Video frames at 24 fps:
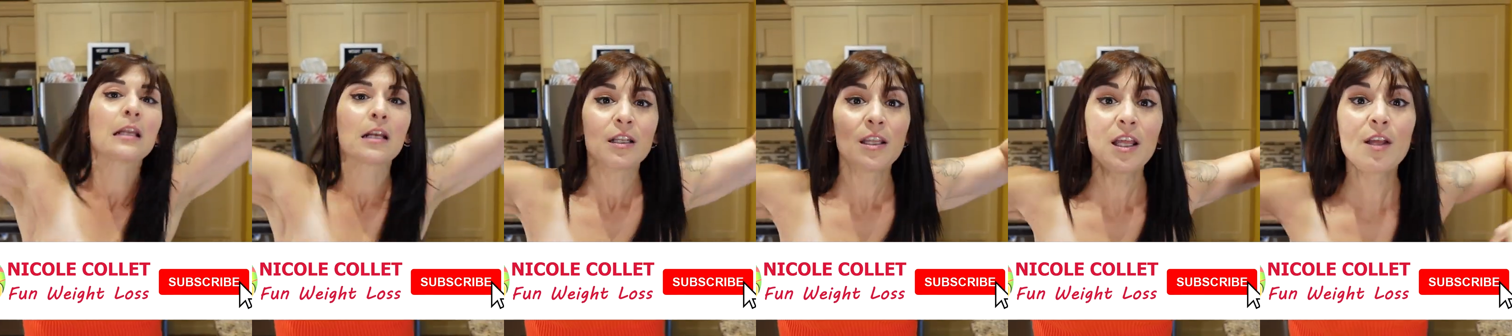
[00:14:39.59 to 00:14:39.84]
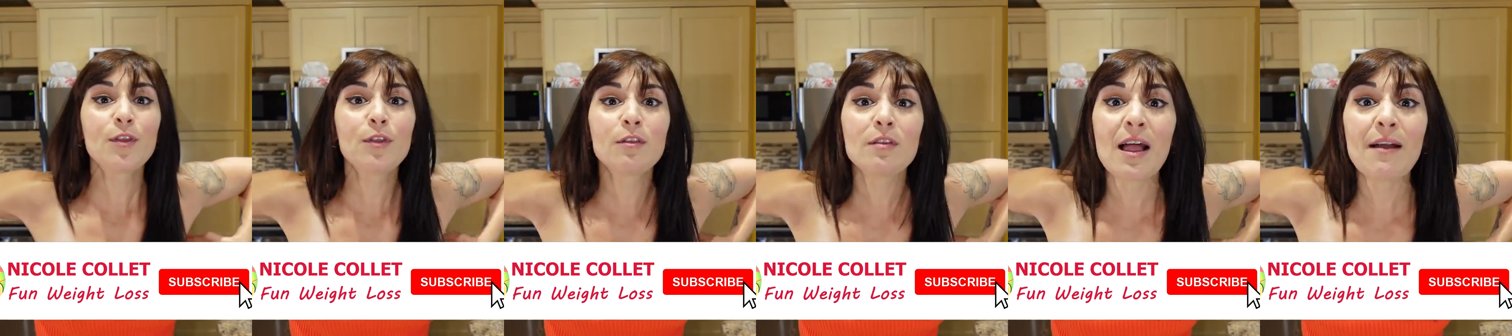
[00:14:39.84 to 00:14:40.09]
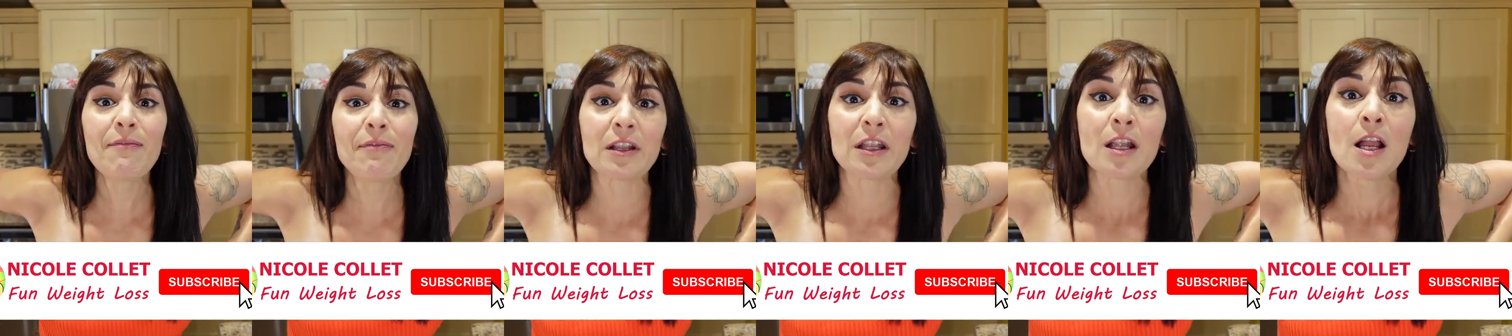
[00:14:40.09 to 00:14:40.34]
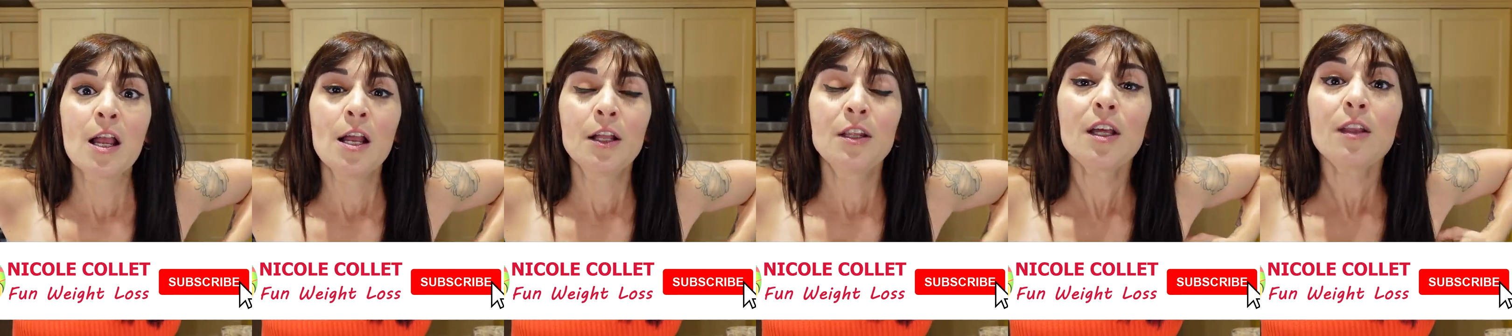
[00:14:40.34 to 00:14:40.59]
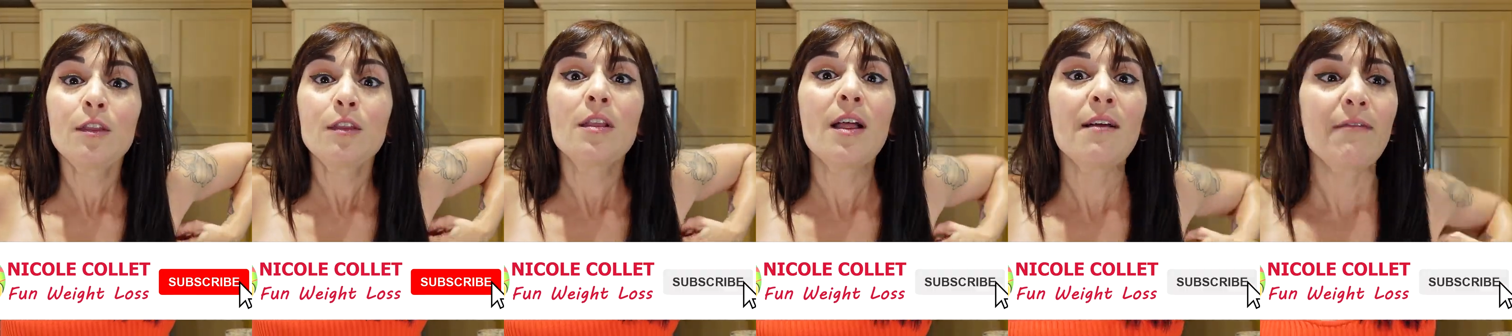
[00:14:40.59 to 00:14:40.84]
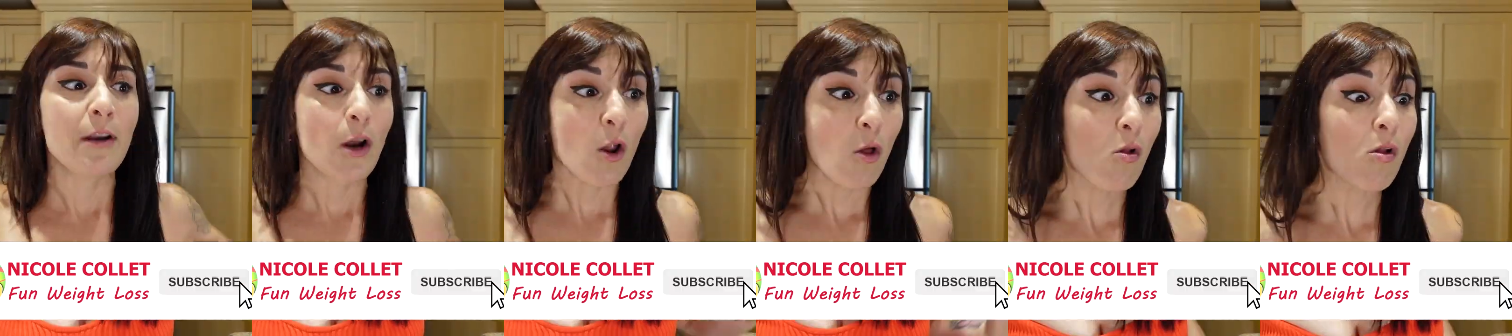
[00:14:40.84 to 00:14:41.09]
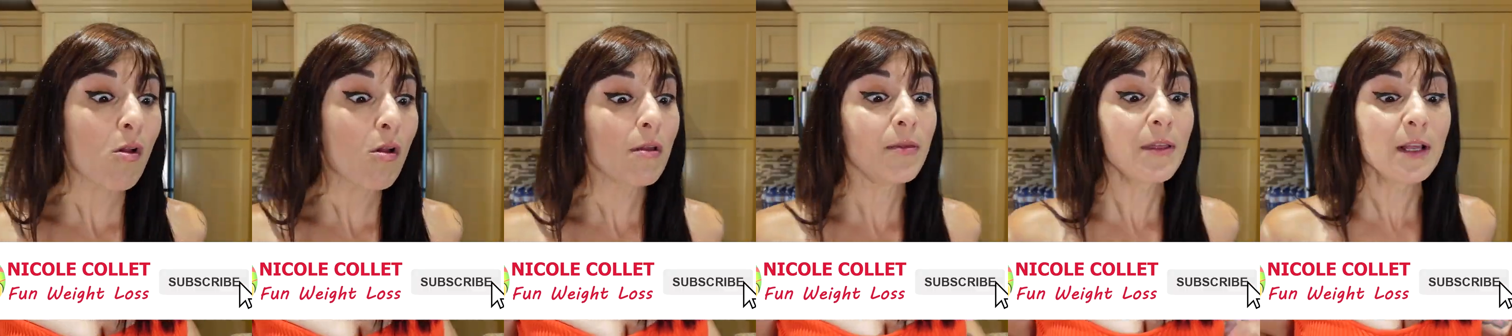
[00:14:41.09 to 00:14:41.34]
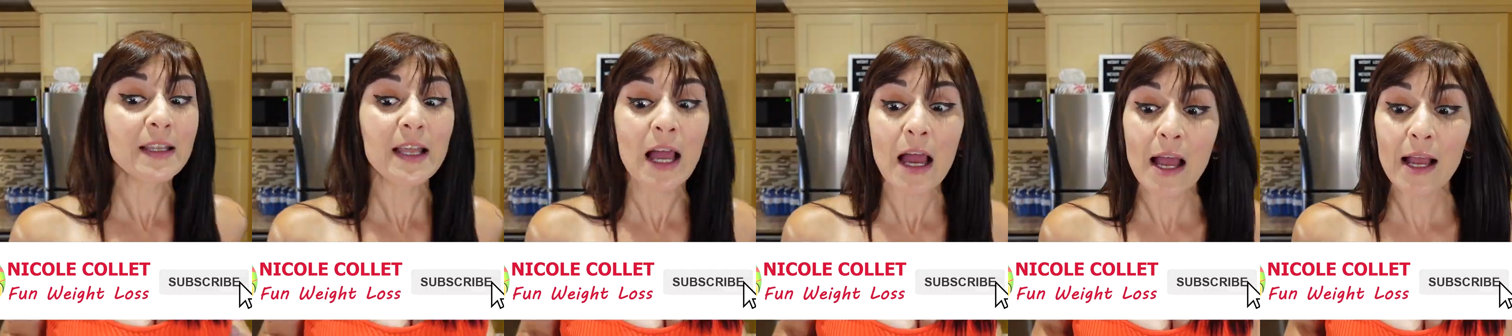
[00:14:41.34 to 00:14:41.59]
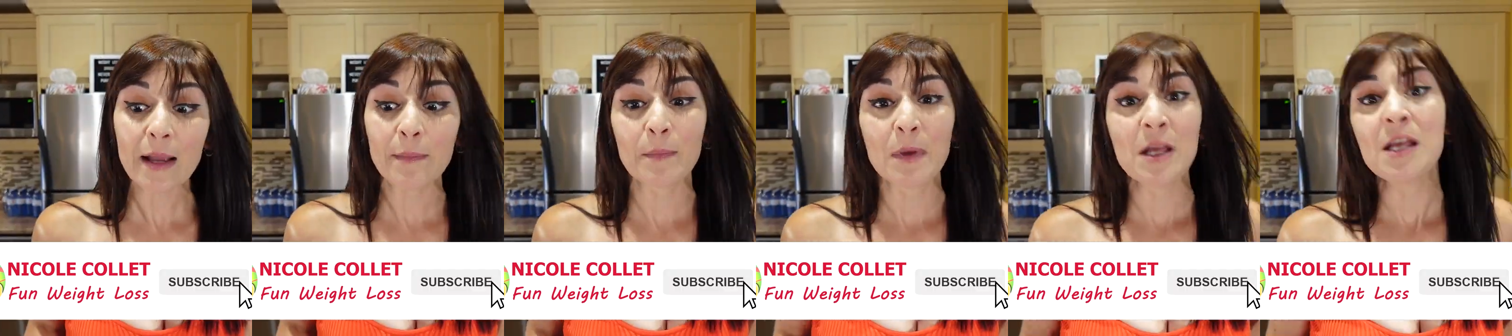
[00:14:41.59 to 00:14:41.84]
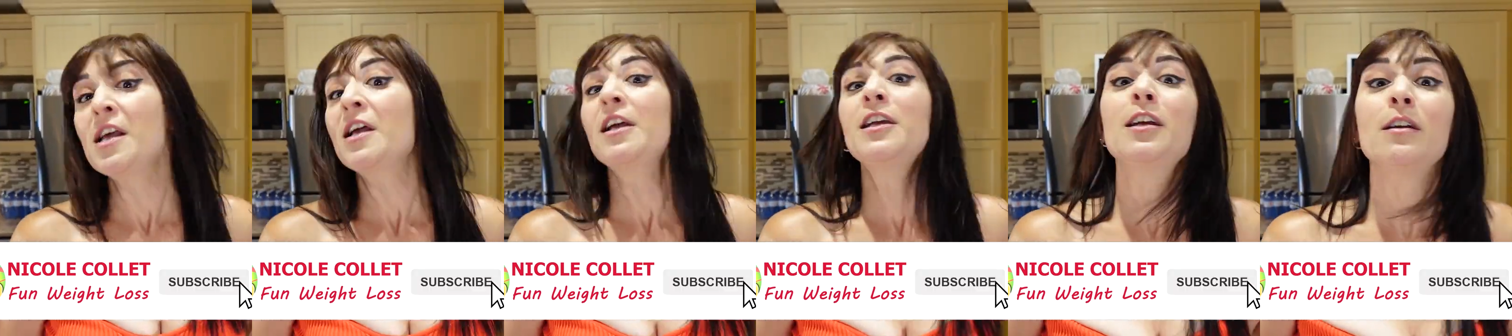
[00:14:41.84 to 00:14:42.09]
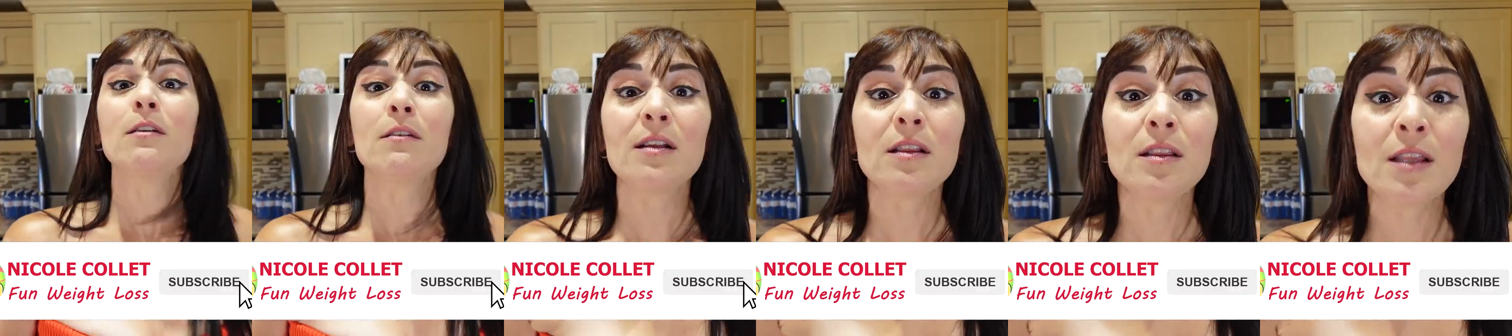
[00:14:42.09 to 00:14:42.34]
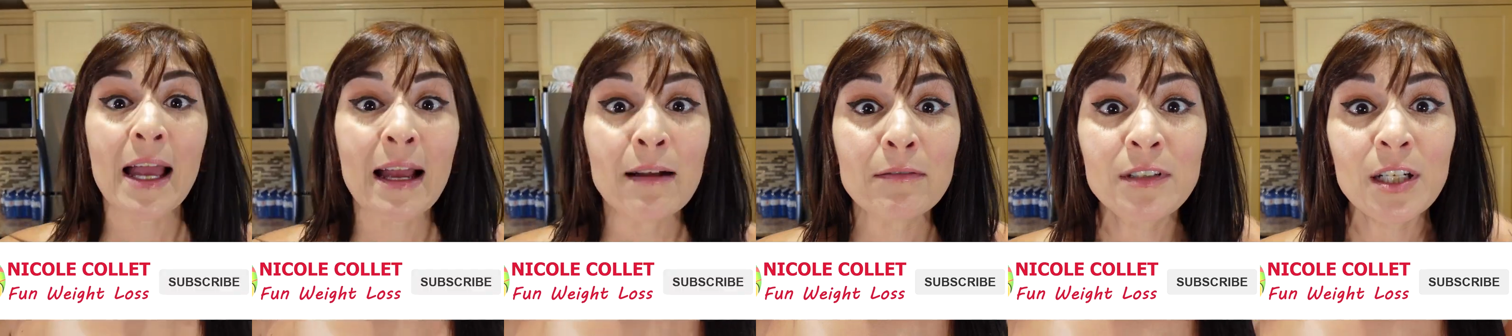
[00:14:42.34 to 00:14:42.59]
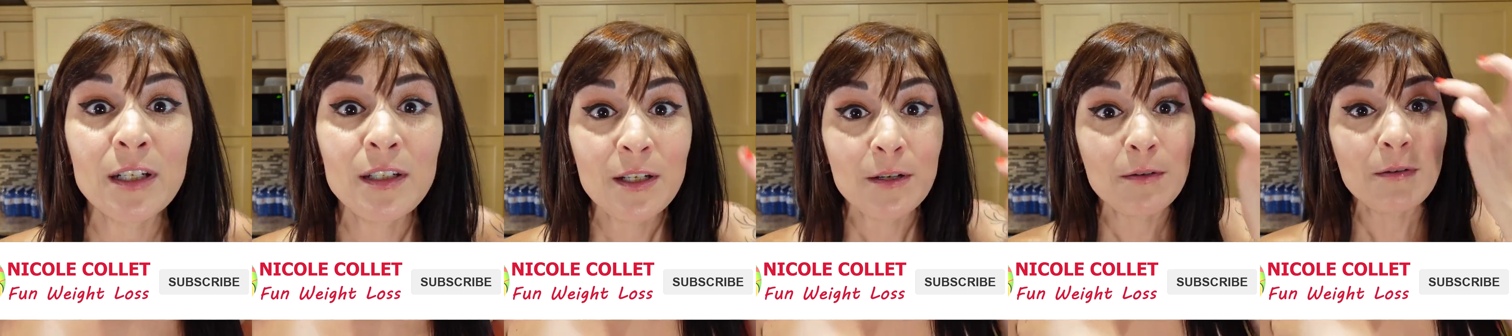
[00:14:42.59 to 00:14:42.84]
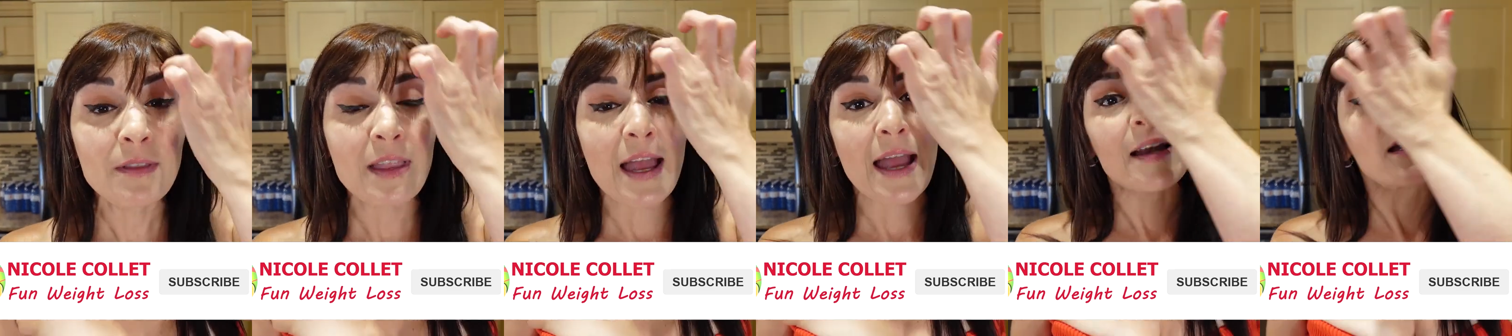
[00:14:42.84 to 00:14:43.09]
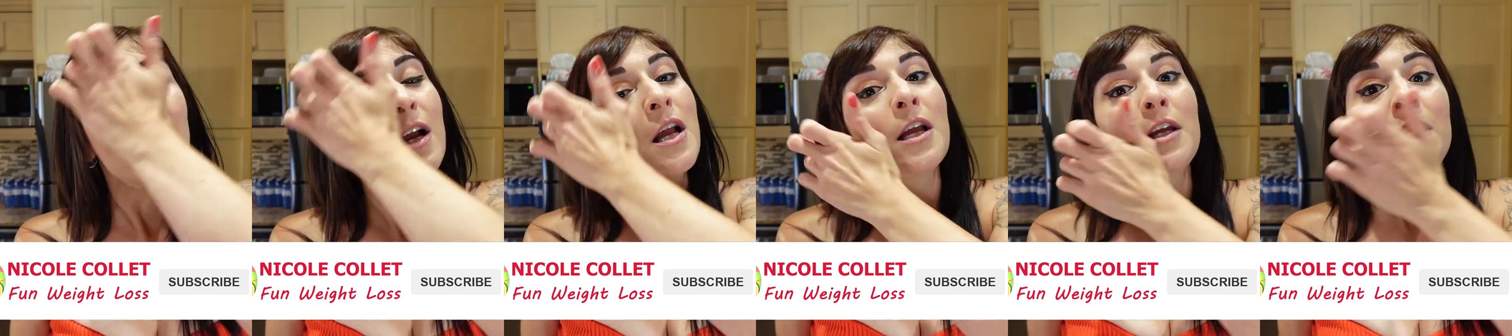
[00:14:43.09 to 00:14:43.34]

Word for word: just love it. Just love it all the time. You're allowed to do that.